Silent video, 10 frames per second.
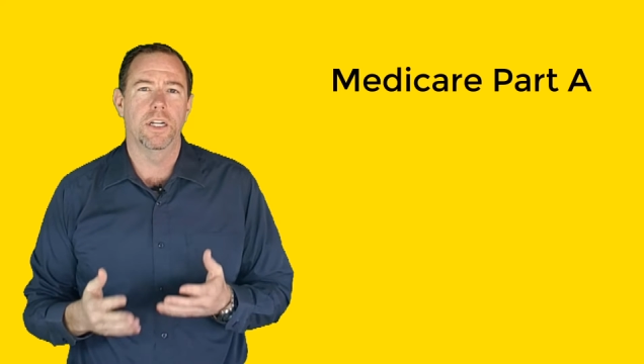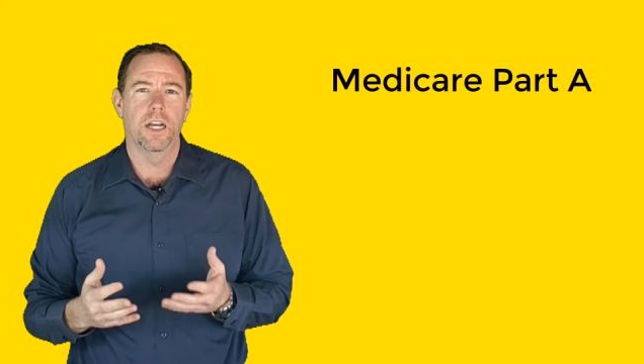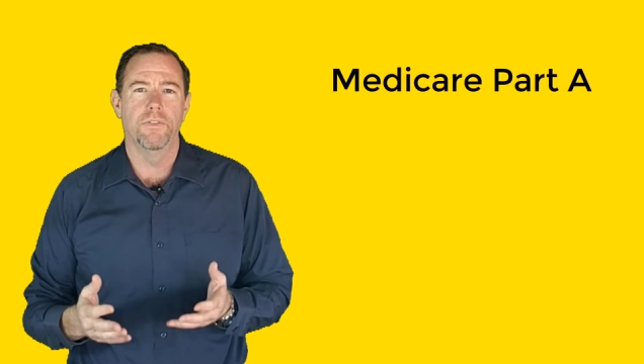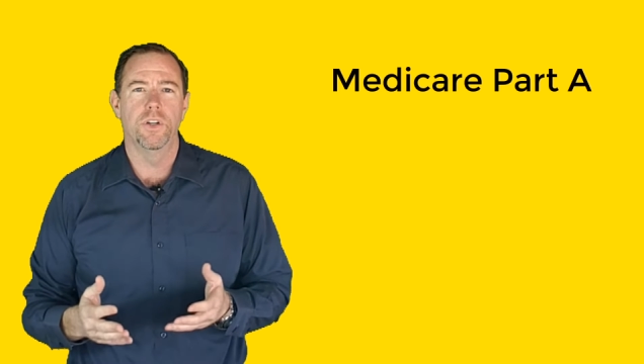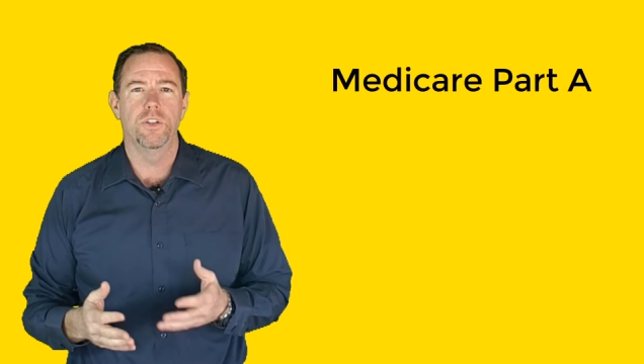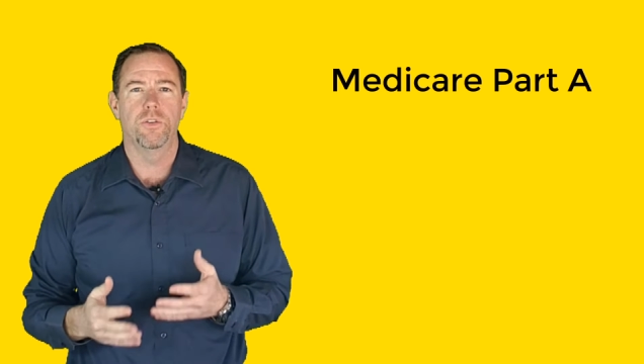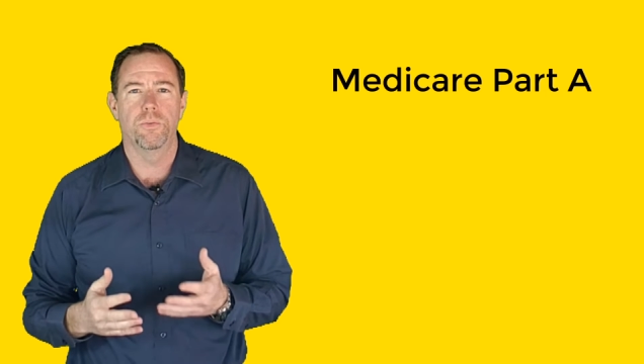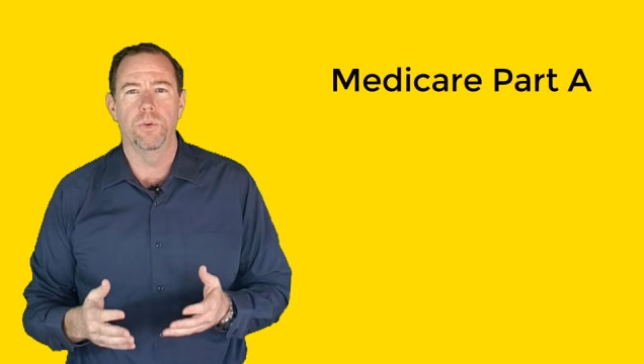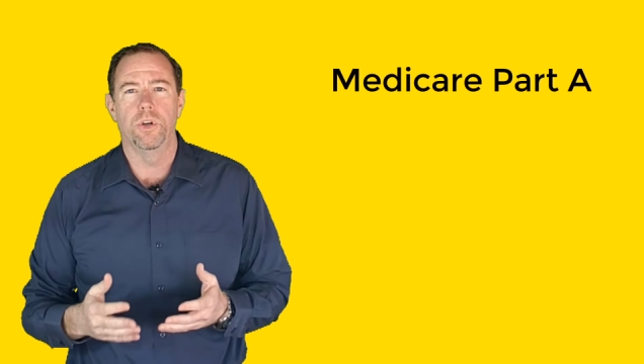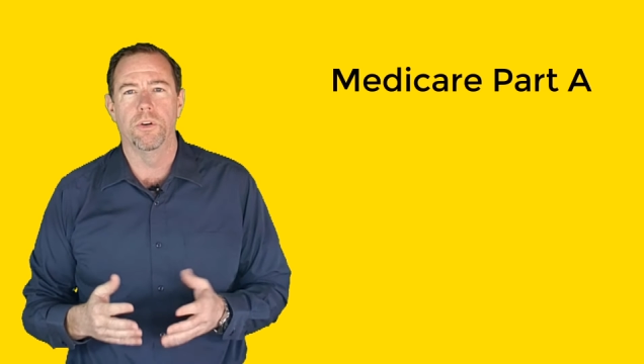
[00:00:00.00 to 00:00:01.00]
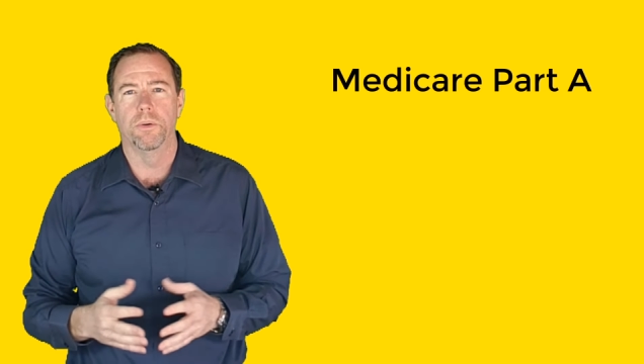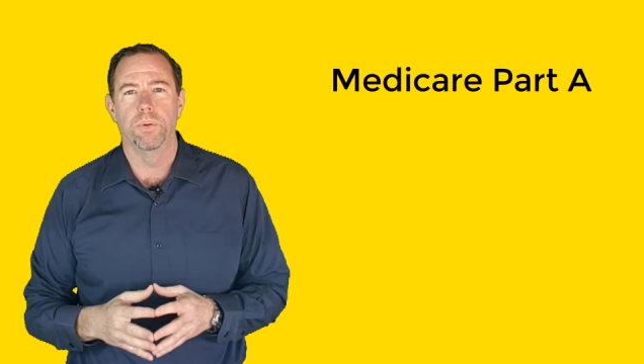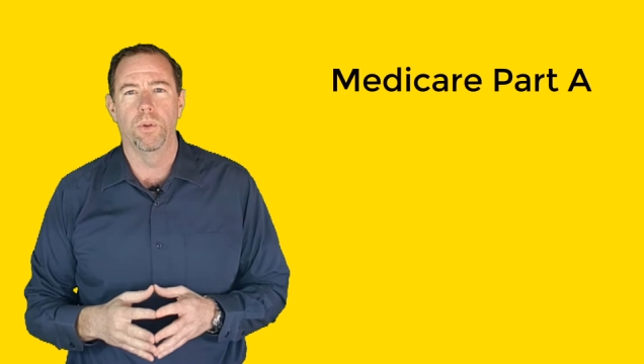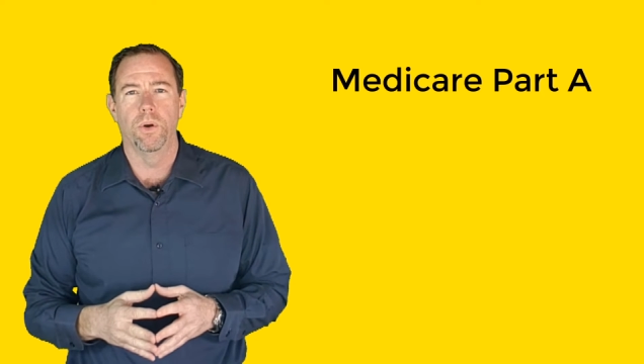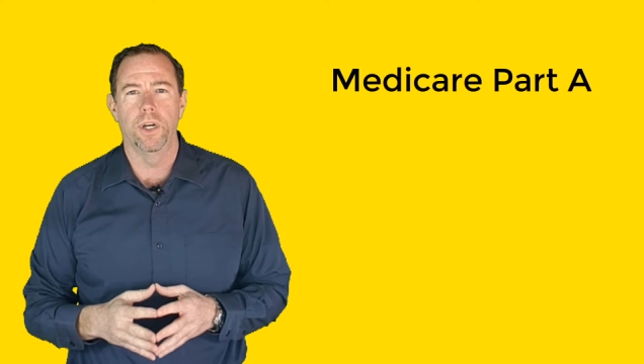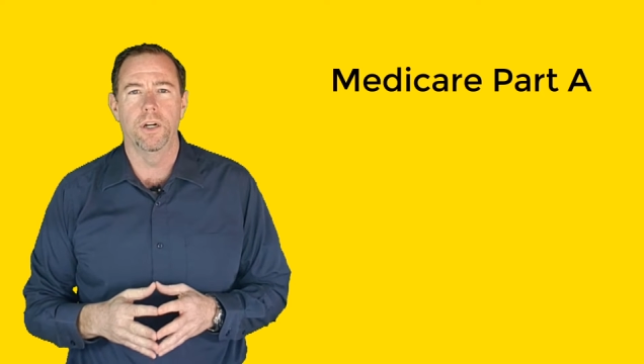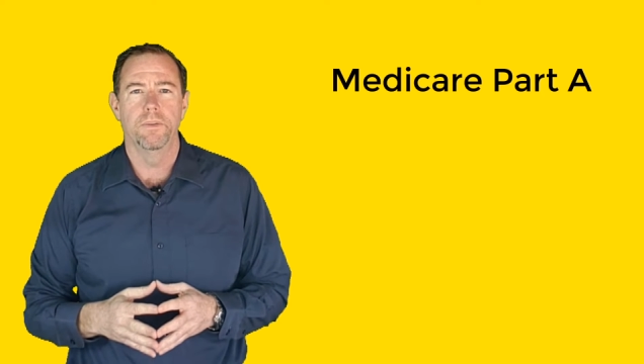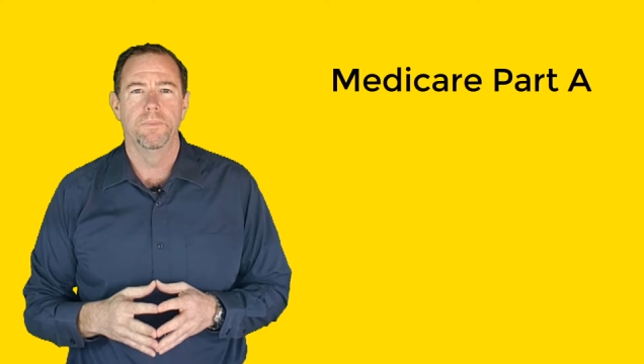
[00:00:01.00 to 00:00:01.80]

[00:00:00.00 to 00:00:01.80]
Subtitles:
coverage through your employer,